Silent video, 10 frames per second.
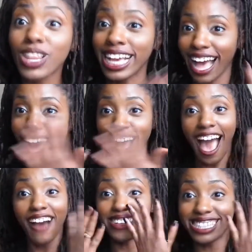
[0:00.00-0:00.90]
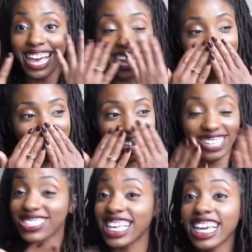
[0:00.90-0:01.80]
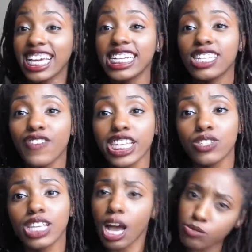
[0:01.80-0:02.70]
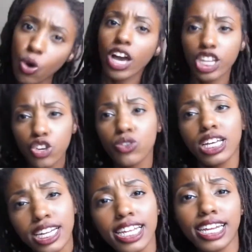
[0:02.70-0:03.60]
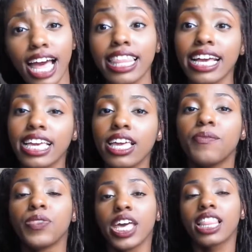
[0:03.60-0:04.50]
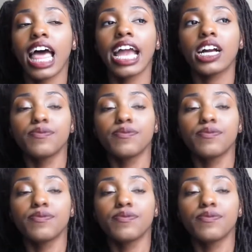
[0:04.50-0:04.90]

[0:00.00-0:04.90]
Like, I, I was like, he was like in his face. He was like, I'm talking to you, da da da da. Like, he, like,